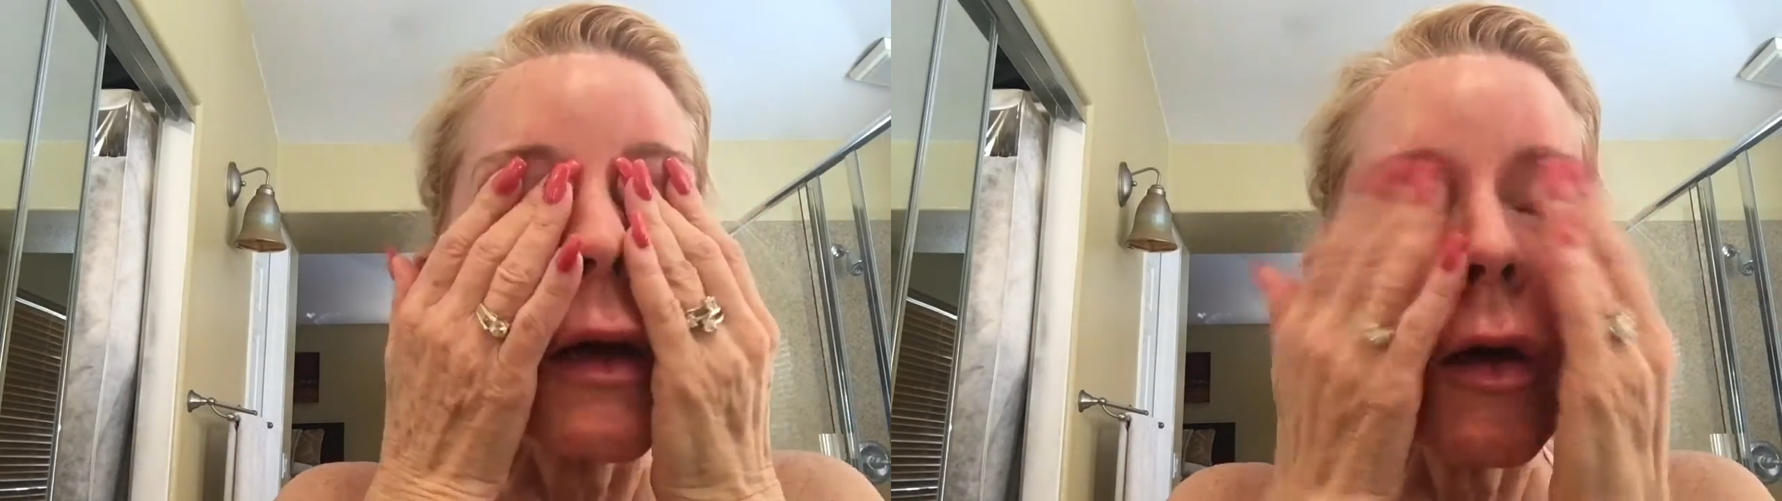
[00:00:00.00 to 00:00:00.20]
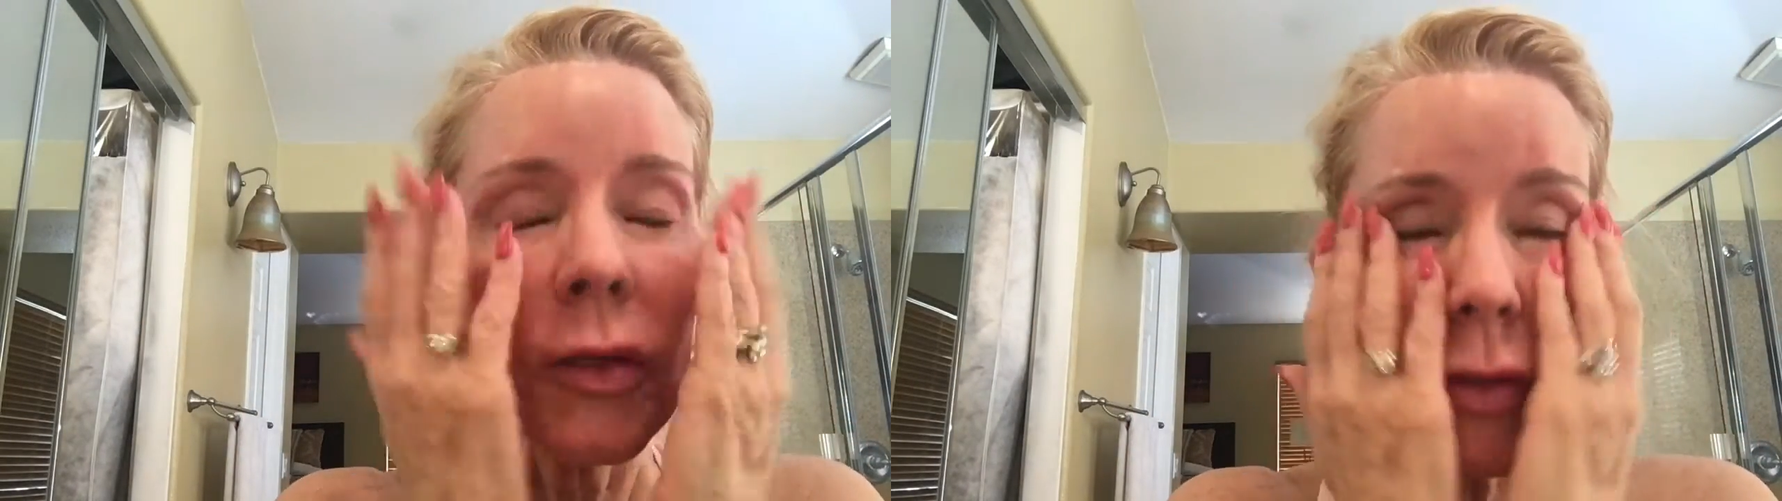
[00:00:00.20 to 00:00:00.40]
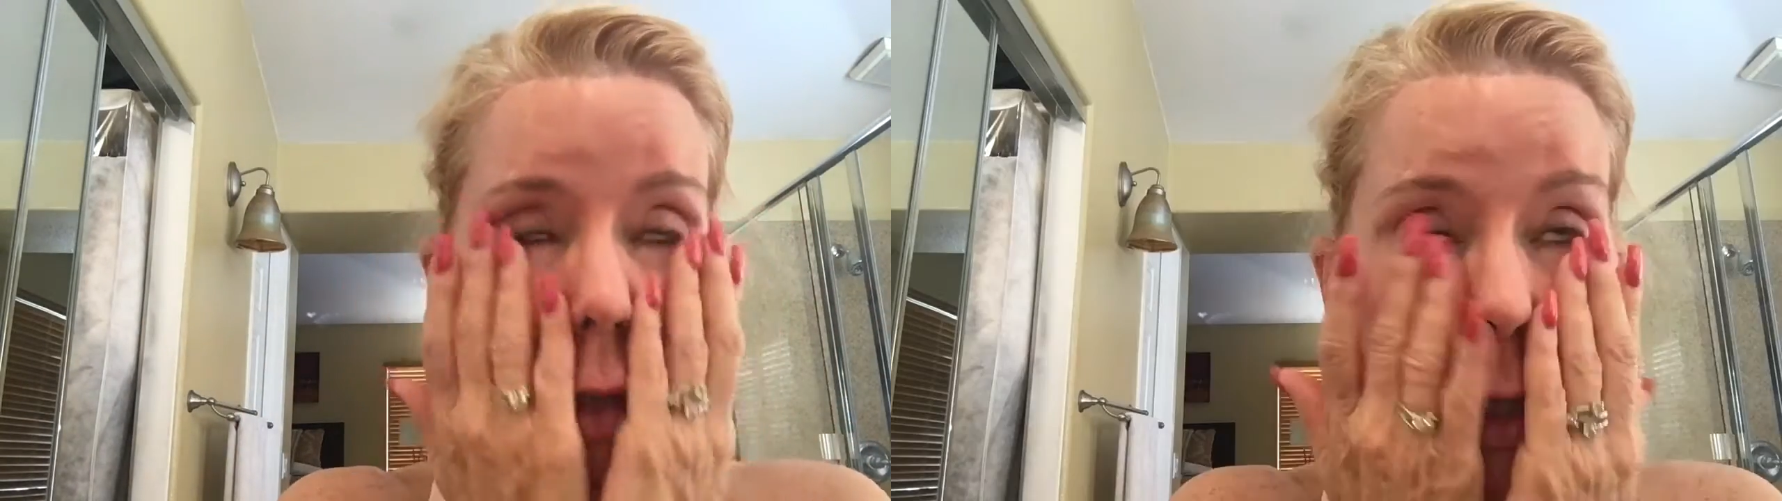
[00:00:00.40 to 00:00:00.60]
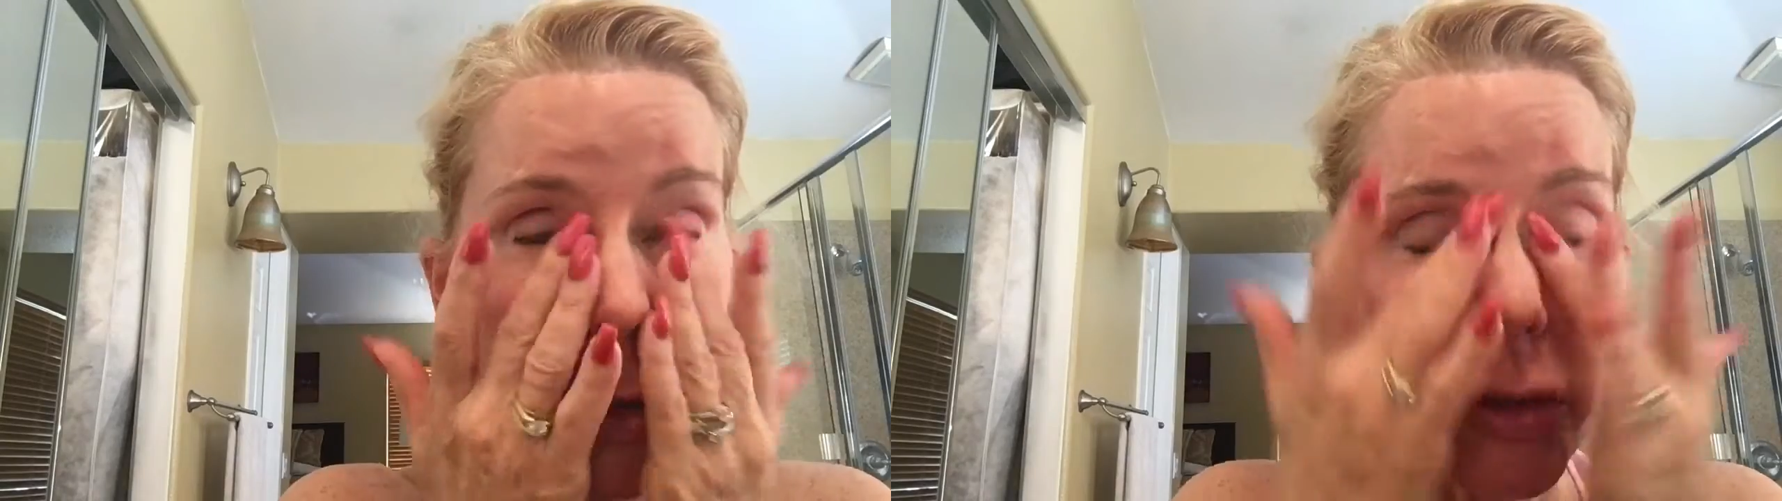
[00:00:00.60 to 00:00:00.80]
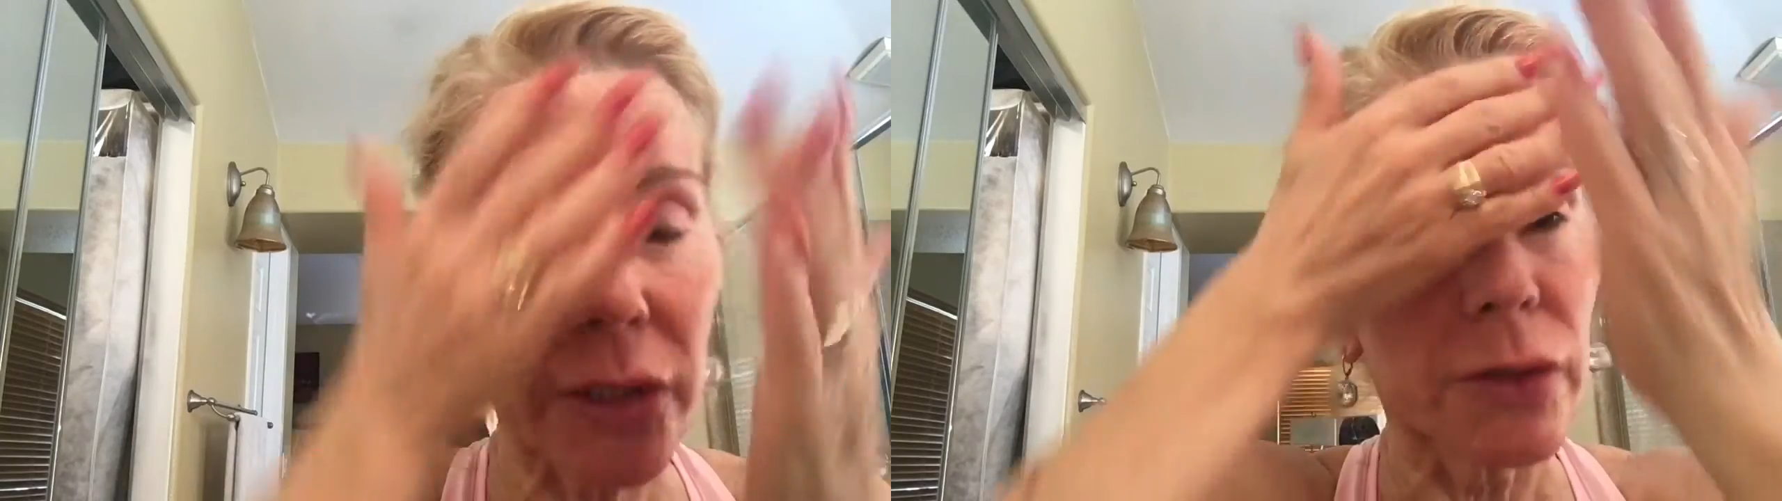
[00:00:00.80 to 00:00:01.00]

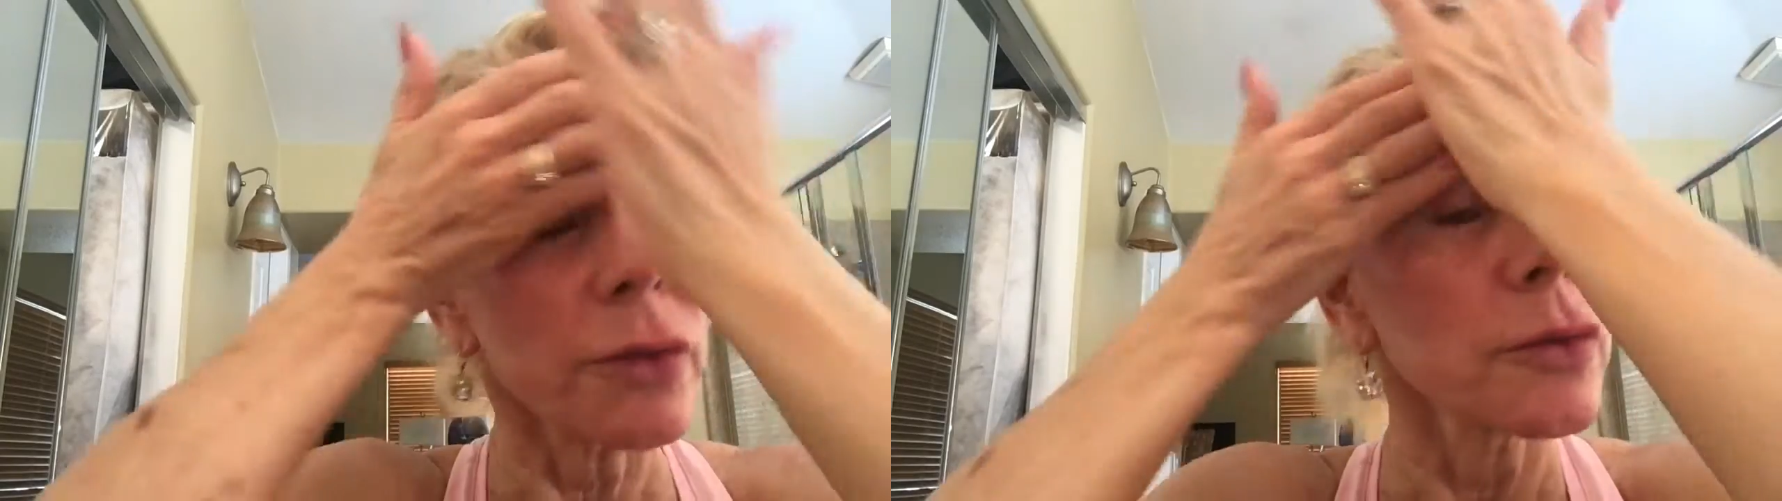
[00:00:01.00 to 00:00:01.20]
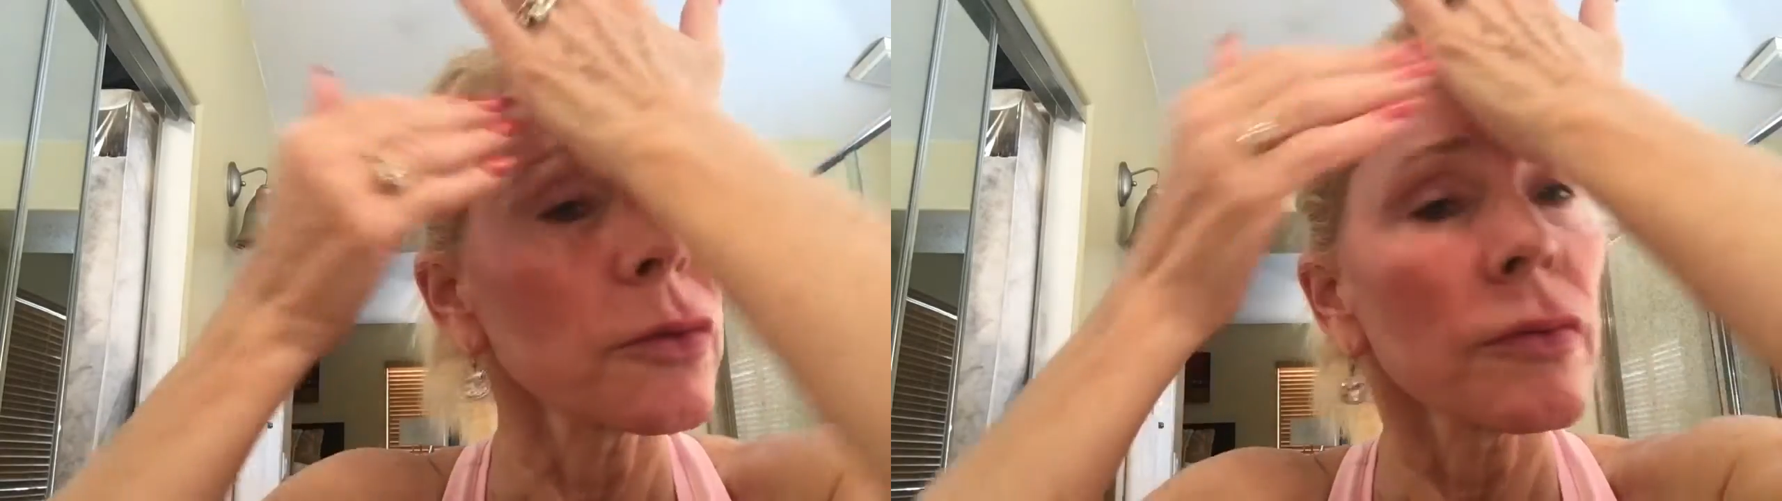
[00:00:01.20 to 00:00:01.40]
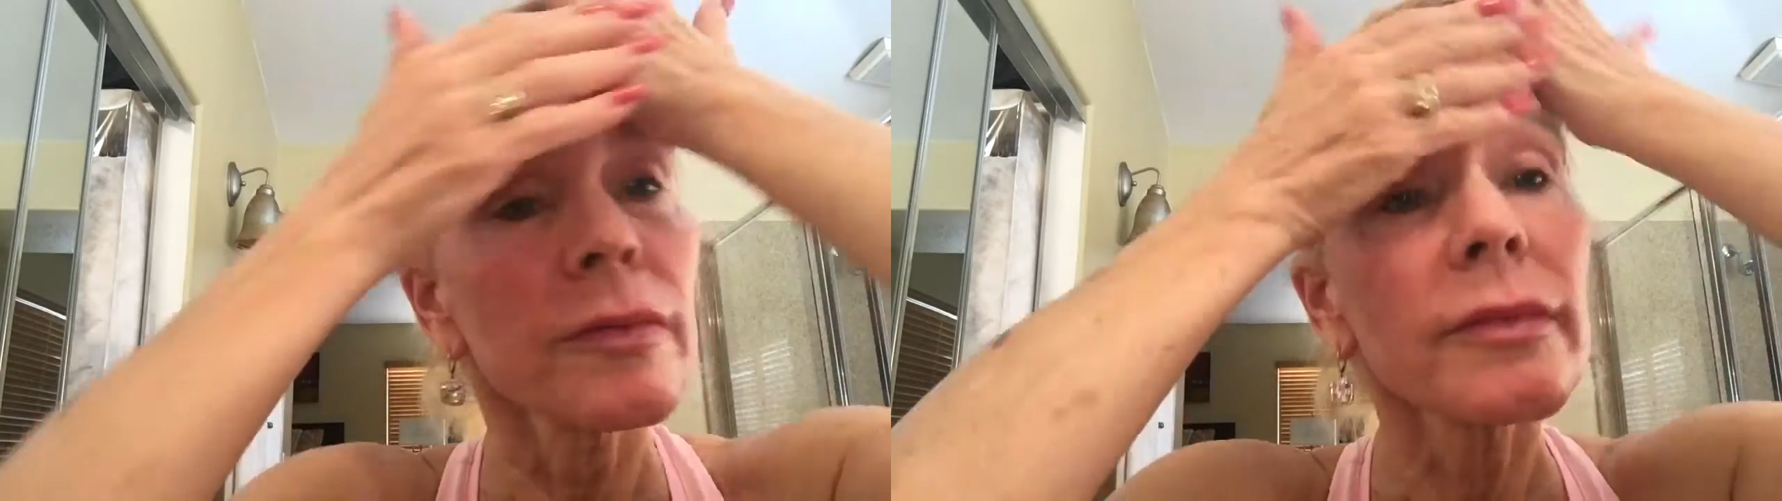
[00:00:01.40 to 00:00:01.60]
also to